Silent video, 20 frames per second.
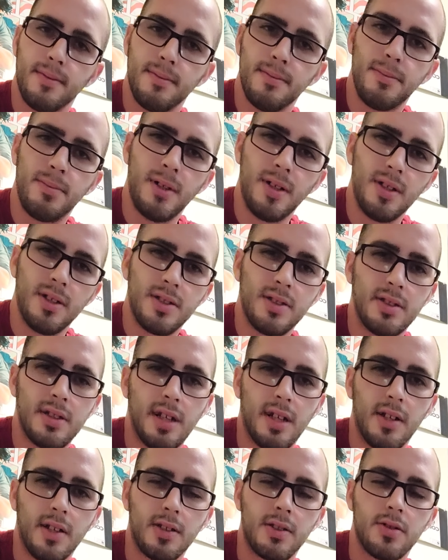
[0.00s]
bin
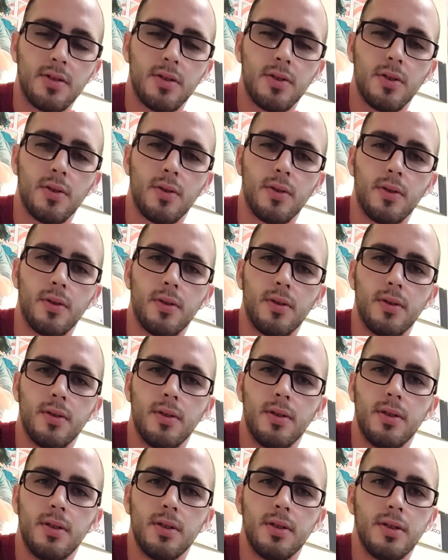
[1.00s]
selling store,
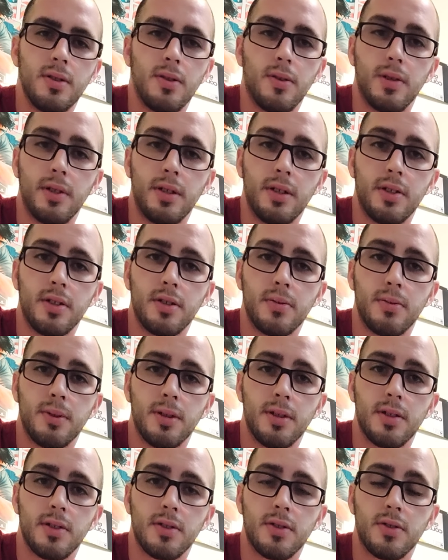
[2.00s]
nowhere near as
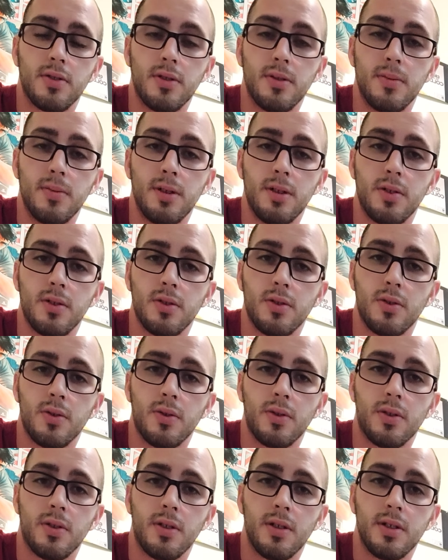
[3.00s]
big as Dream Deals or
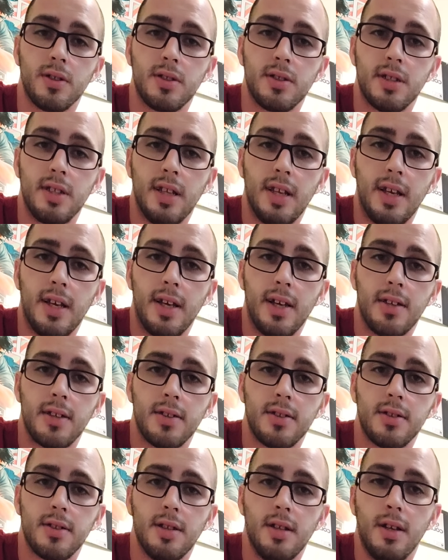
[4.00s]
Crazy
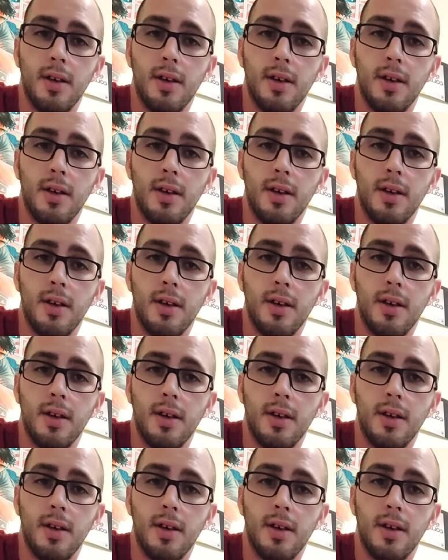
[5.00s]
Cas,